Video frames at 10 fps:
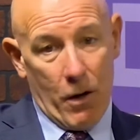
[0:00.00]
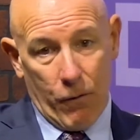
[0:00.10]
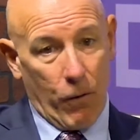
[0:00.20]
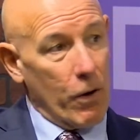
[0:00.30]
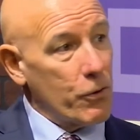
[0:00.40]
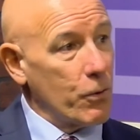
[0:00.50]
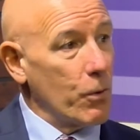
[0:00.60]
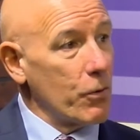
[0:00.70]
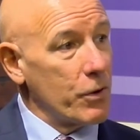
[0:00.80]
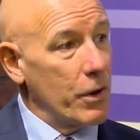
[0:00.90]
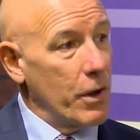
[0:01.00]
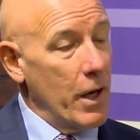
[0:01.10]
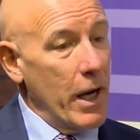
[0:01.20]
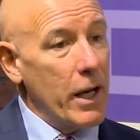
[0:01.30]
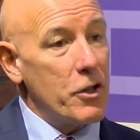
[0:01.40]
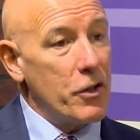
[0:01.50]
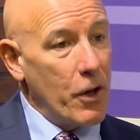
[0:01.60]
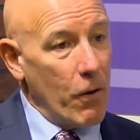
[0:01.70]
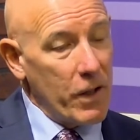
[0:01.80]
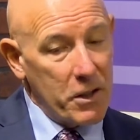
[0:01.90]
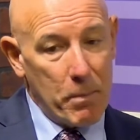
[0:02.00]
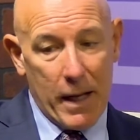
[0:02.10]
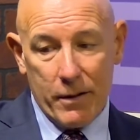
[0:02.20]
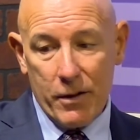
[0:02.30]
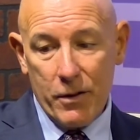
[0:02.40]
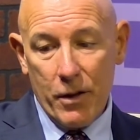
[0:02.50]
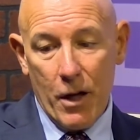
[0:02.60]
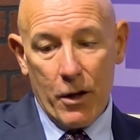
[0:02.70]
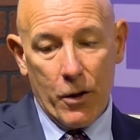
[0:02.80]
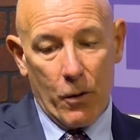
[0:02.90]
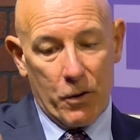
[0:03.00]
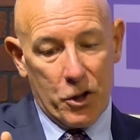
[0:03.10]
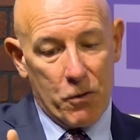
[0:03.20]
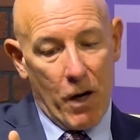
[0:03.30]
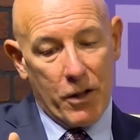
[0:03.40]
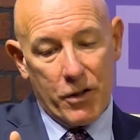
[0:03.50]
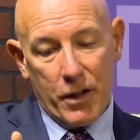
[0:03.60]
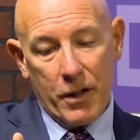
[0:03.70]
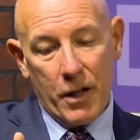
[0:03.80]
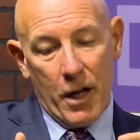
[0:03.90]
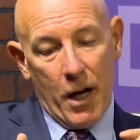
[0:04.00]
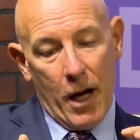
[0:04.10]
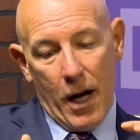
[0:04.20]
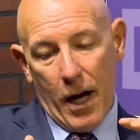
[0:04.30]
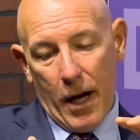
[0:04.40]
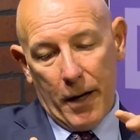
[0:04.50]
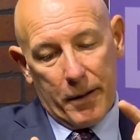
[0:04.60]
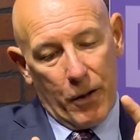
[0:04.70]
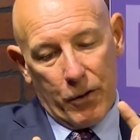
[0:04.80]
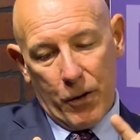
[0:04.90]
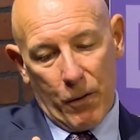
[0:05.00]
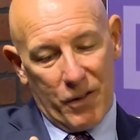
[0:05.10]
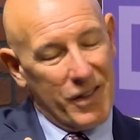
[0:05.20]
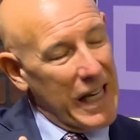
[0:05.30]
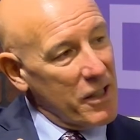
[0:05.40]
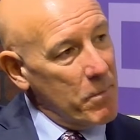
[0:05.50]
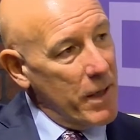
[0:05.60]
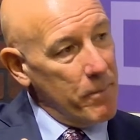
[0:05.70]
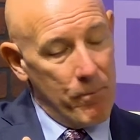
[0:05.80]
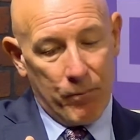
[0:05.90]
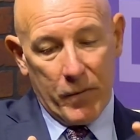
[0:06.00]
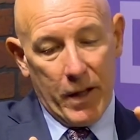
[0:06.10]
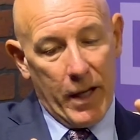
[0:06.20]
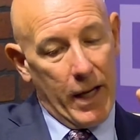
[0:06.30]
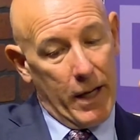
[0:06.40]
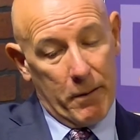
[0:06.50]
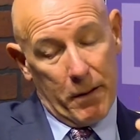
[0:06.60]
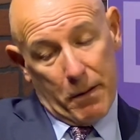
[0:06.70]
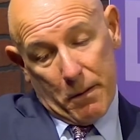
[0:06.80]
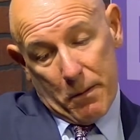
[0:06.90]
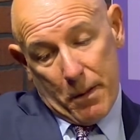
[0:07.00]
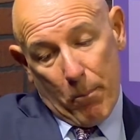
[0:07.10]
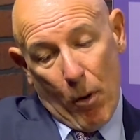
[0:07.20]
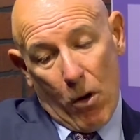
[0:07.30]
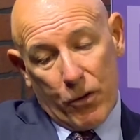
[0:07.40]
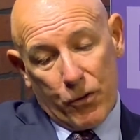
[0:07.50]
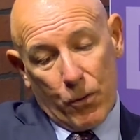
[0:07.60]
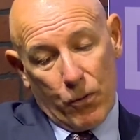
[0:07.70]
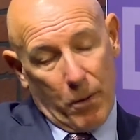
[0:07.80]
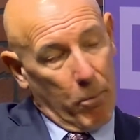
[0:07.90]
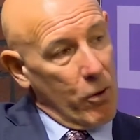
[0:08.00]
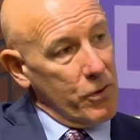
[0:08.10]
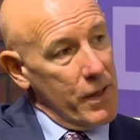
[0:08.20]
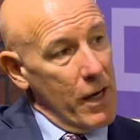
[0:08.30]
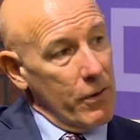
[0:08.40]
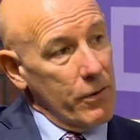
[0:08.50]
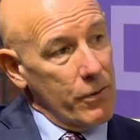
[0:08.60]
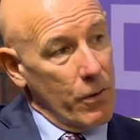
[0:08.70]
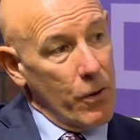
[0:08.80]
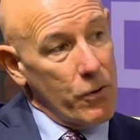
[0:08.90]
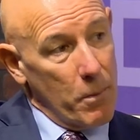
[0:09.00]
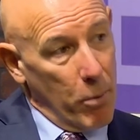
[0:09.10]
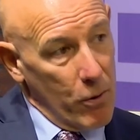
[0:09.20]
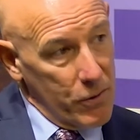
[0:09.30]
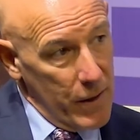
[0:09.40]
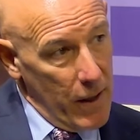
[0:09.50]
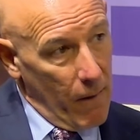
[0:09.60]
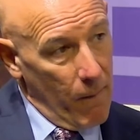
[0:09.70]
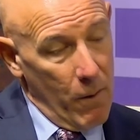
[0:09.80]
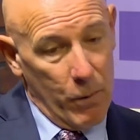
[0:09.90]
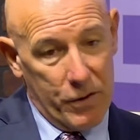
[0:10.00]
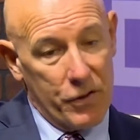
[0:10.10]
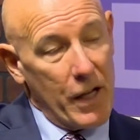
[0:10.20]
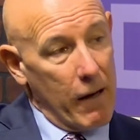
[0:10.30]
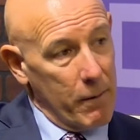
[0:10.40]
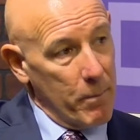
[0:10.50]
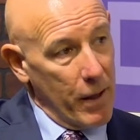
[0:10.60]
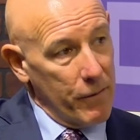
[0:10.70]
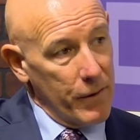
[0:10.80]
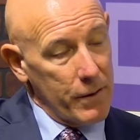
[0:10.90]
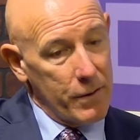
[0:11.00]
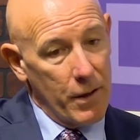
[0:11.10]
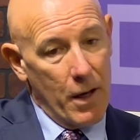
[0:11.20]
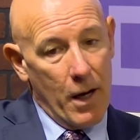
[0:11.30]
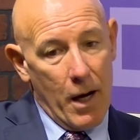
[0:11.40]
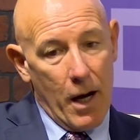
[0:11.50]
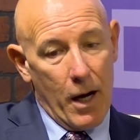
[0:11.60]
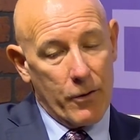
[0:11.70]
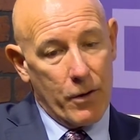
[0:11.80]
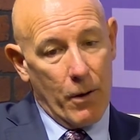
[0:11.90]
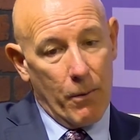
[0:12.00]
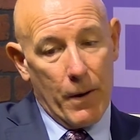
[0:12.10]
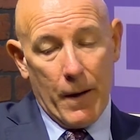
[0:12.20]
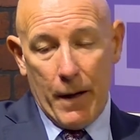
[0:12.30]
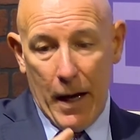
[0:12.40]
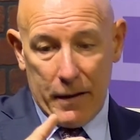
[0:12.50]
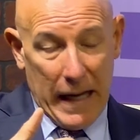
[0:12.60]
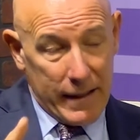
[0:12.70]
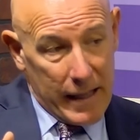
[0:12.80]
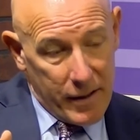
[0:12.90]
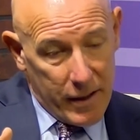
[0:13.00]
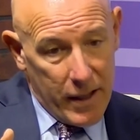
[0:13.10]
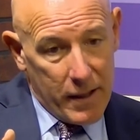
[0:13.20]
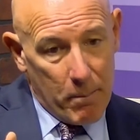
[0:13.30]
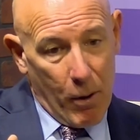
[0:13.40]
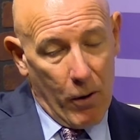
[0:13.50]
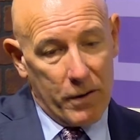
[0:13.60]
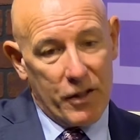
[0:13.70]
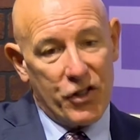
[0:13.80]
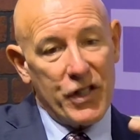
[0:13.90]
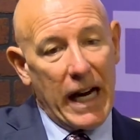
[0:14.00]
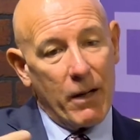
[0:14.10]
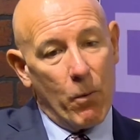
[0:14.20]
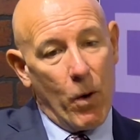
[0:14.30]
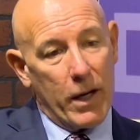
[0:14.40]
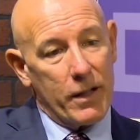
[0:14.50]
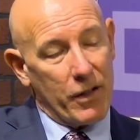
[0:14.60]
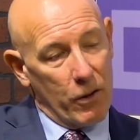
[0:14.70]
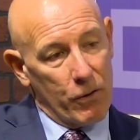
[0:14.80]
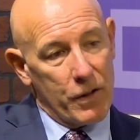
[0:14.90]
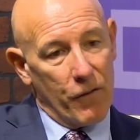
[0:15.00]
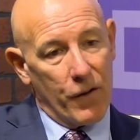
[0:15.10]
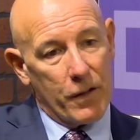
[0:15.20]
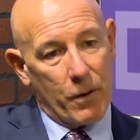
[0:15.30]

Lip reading: for our schools. And current expenses go to instruction, go to assessment, and the bulk of schools are personnel, so it goes to personnel, which is salary and benefits. That's a key component. The second one is a little different.